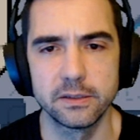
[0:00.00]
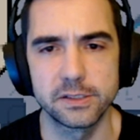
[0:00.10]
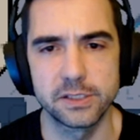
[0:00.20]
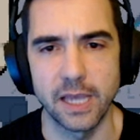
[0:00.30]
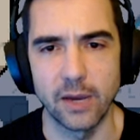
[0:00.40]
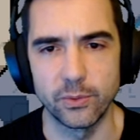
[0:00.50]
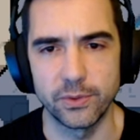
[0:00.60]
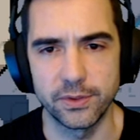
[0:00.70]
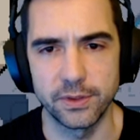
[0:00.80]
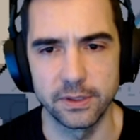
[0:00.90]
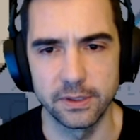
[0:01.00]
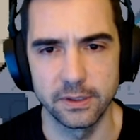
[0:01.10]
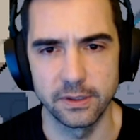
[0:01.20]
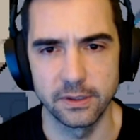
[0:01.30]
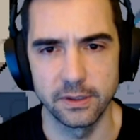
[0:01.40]
South.
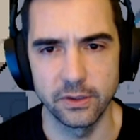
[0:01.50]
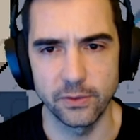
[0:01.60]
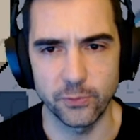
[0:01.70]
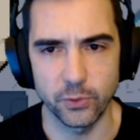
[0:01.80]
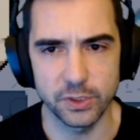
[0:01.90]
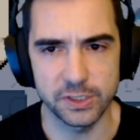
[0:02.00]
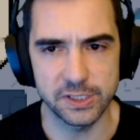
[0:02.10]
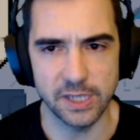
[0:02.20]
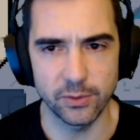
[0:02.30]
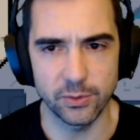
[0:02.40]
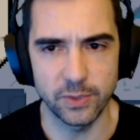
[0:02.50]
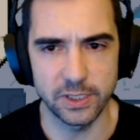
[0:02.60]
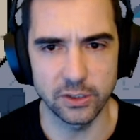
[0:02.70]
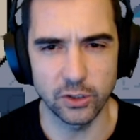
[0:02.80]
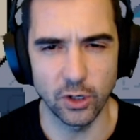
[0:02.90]
The furthest south we
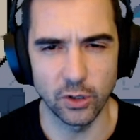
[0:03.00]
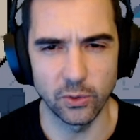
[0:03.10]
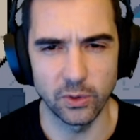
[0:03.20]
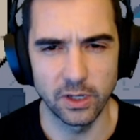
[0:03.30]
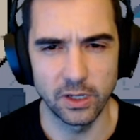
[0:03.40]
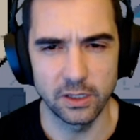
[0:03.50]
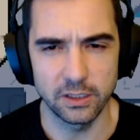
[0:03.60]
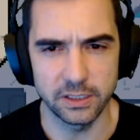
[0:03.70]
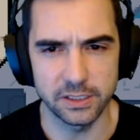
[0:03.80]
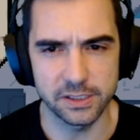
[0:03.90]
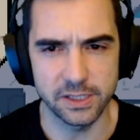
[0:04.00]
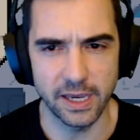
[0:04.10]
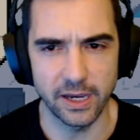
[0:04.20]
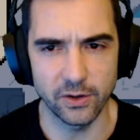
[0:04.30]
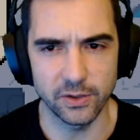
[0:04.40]
can go. He is
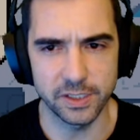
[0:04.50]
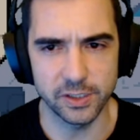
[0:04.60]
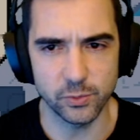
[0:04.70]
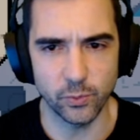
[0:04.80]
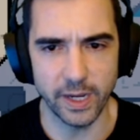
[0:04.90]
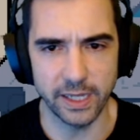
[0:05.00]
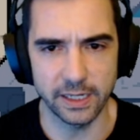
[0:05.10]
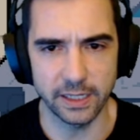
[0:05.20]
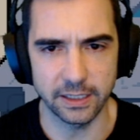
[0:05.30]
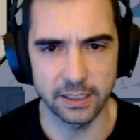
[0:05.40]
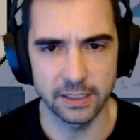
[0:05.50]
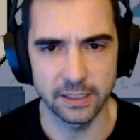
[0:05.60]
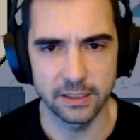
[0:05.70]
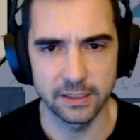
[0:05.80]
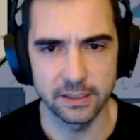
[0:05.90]
there. He is waiting.
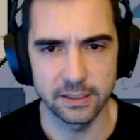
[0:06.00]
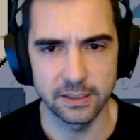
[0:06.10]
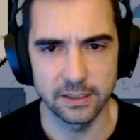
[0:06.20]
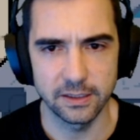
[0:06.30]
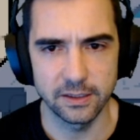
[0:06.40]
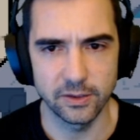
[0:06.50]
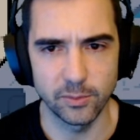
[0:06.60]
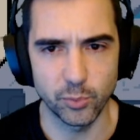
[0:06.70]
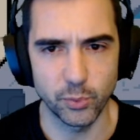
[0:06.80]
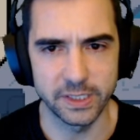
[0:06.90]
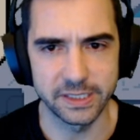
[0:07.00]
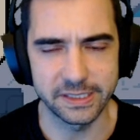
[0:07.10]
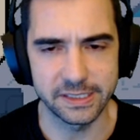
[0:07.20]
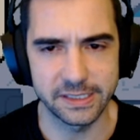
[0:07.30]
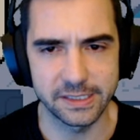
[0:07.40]
The
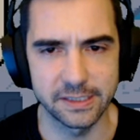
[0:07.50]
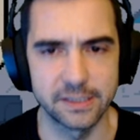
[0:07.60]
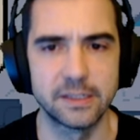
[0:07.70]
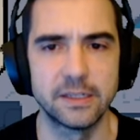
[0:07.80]
Prince.